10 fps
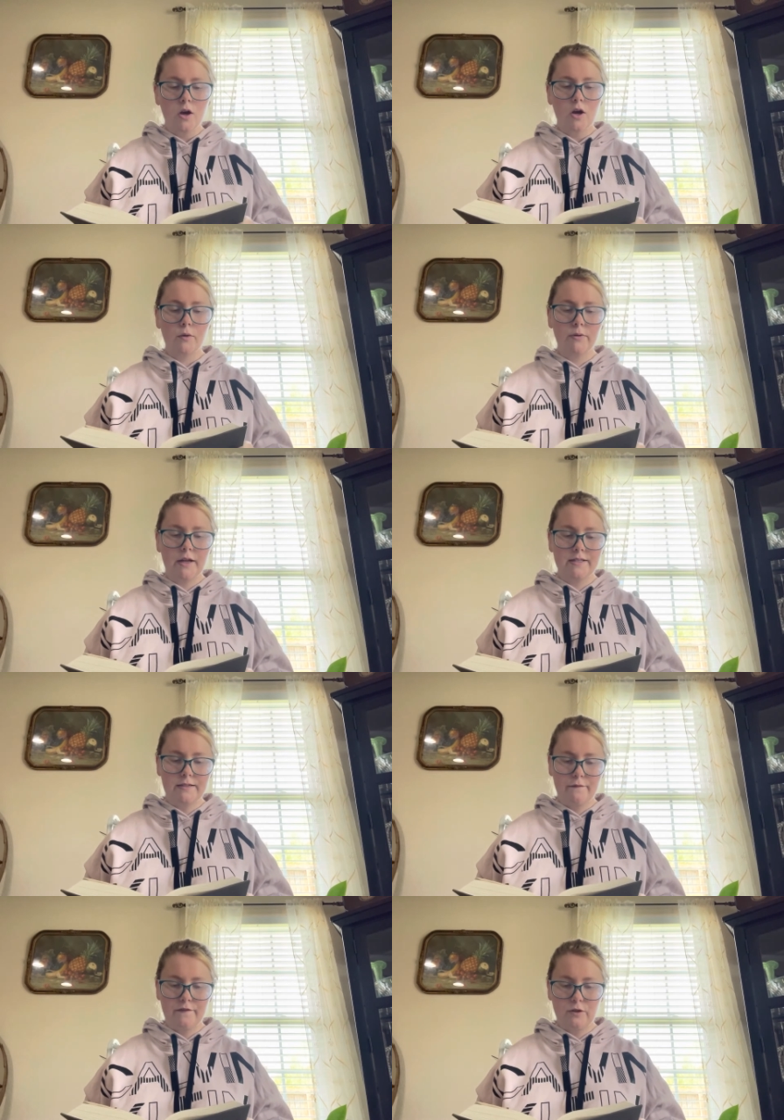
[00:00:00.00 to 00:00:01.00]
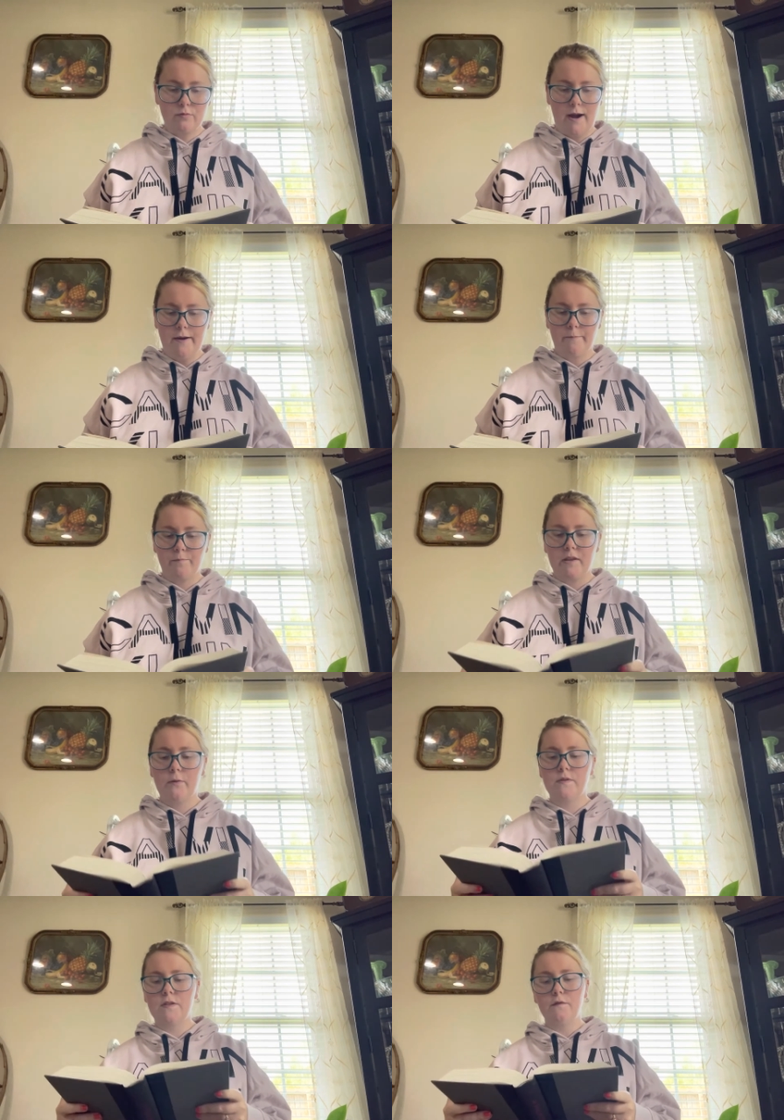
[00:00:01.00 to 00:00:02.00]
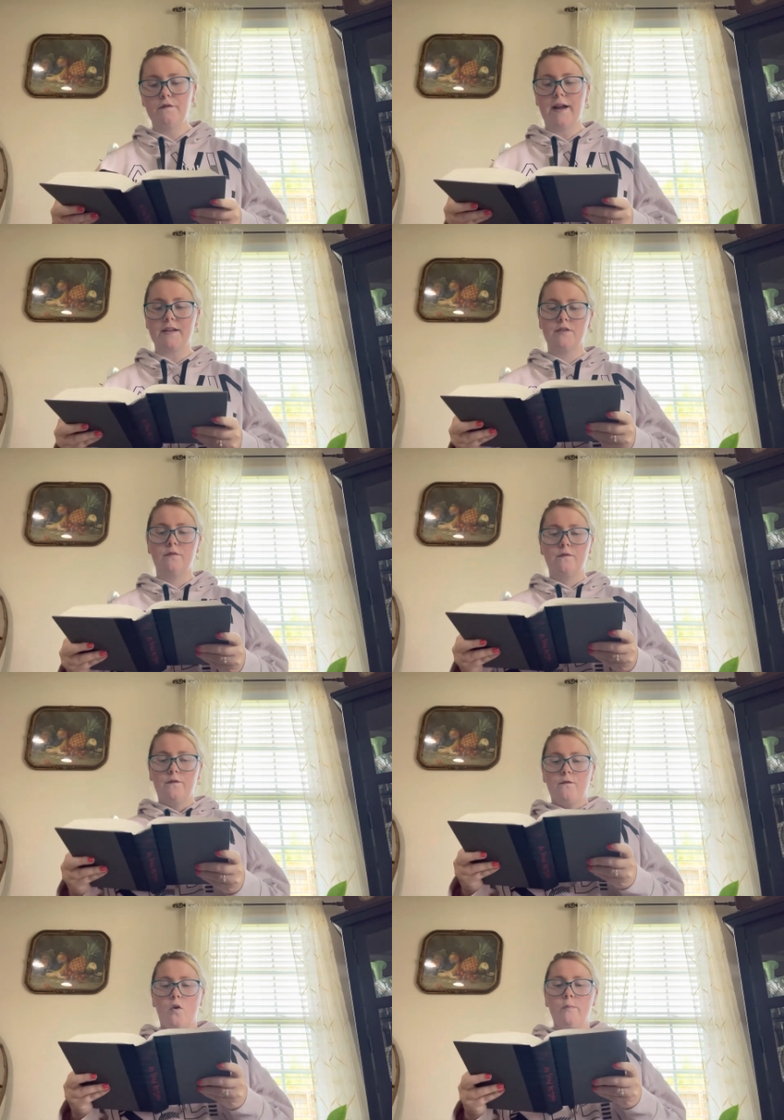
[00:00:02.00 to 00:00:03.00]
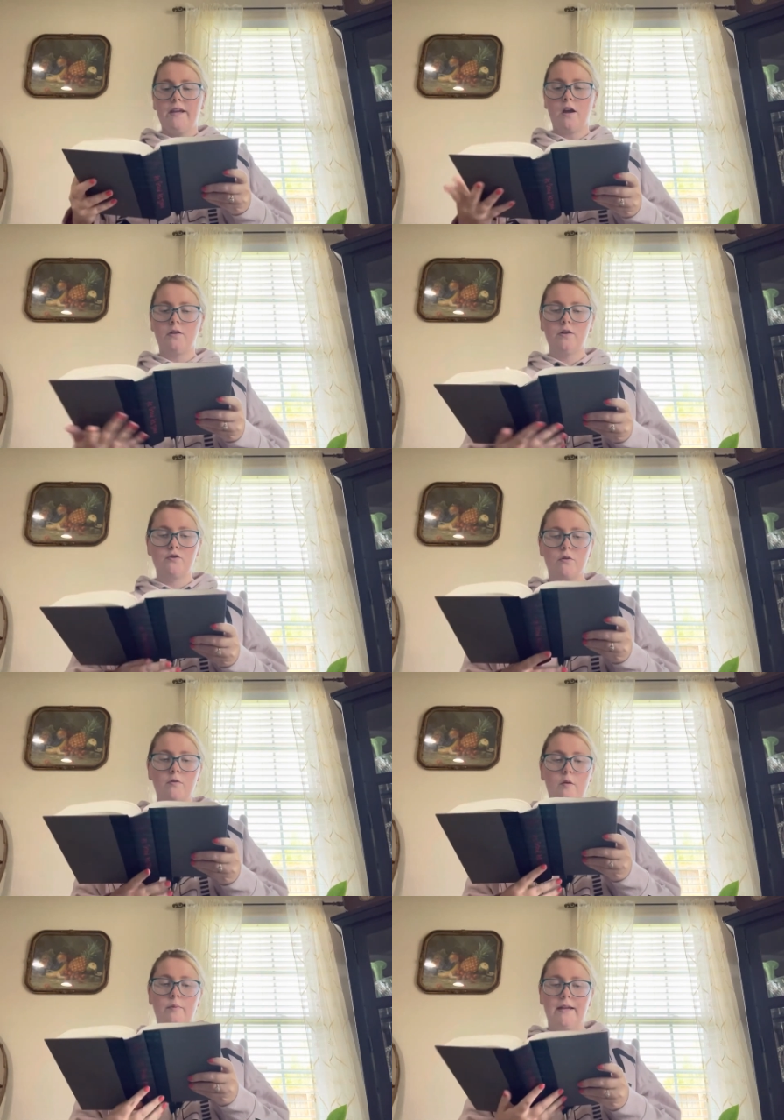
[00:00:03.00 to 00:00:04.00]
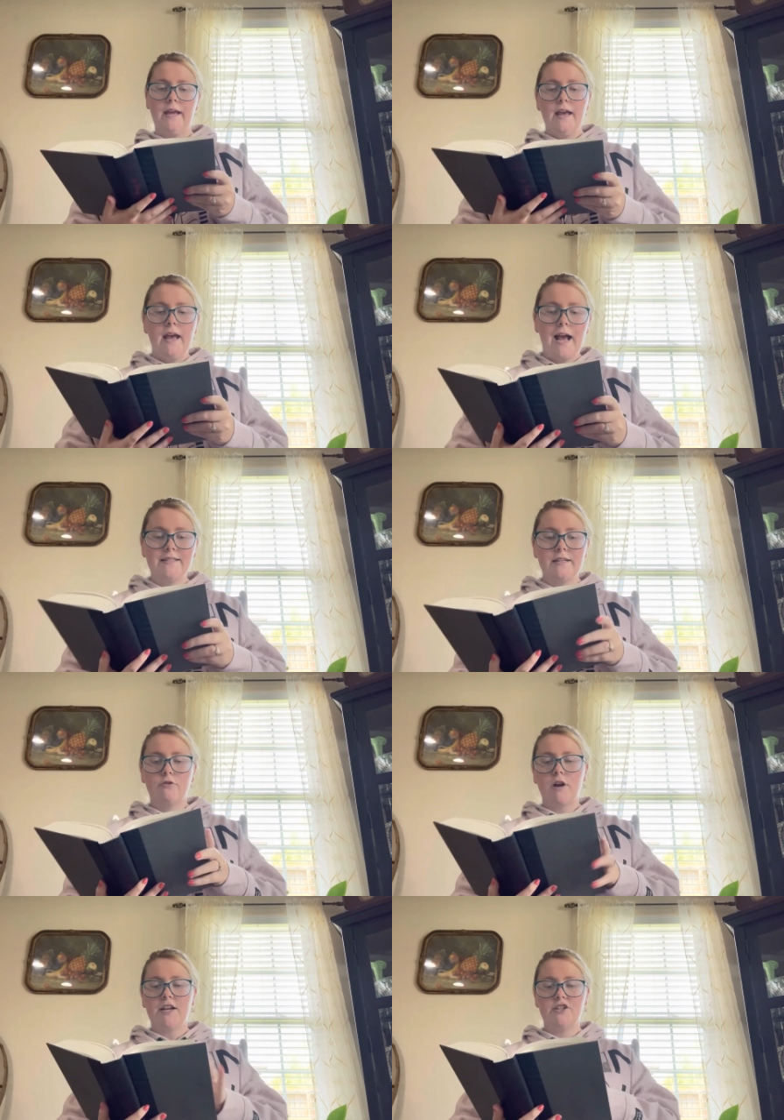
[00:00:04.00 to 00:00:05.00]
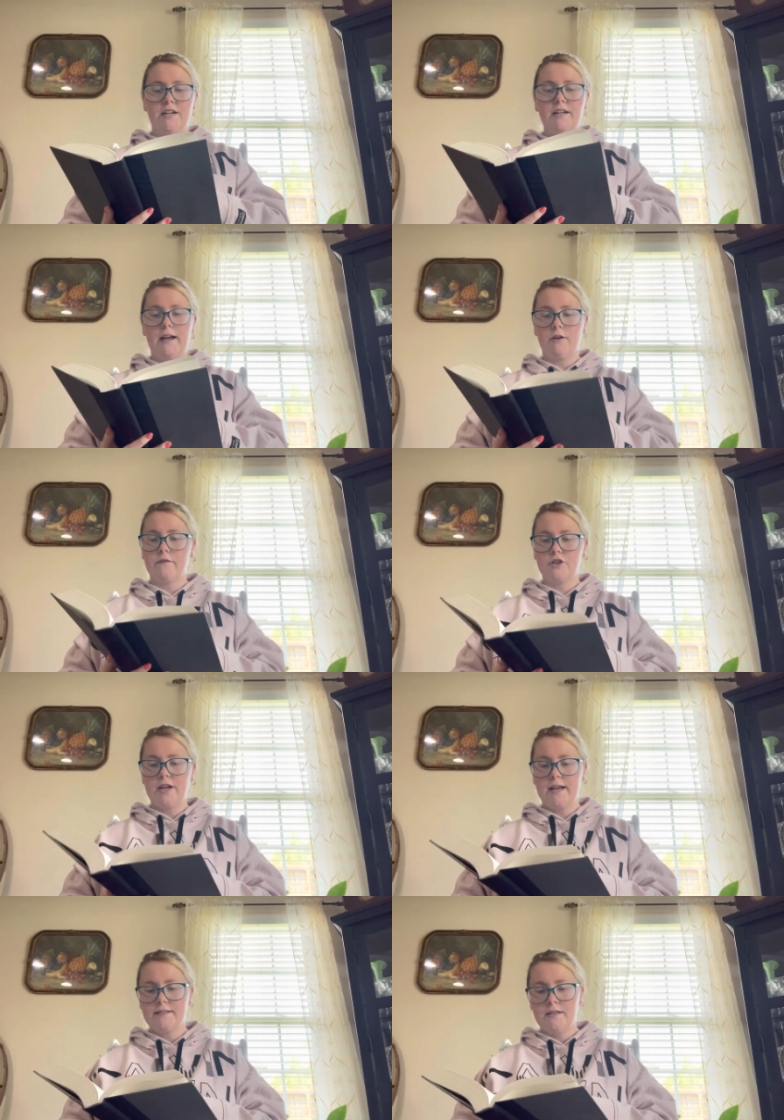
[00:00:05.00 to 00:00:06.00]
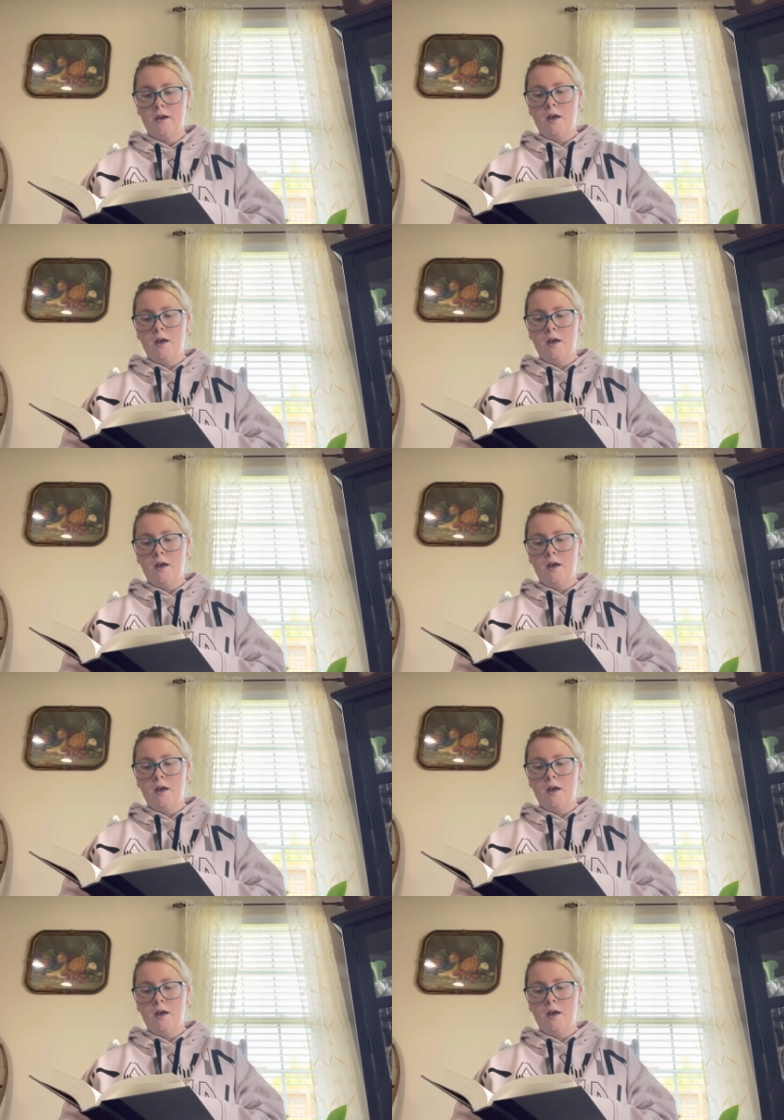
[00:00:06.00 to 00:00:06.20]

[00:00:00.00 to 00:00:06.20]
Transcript: Her blood didn't feel right. It was too fast, foaming uncontrollably as it crashed in and out of her chest.